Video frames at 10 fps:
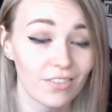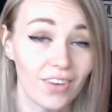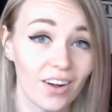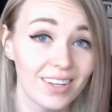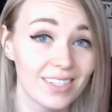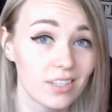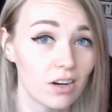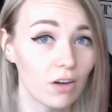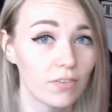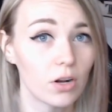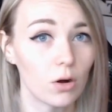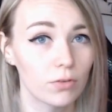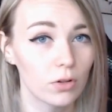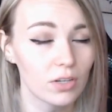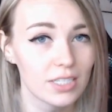Font is an often
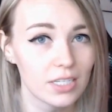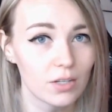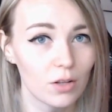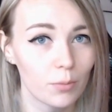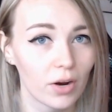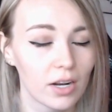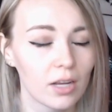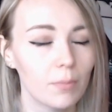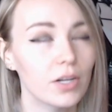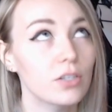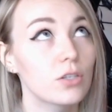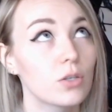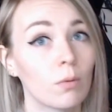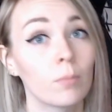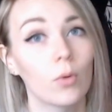overlooked detail of branding, but it's
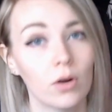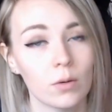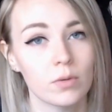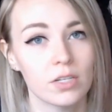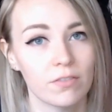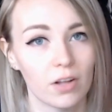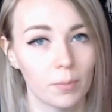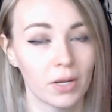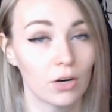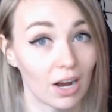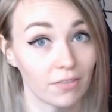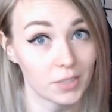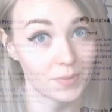so important when developing graphics with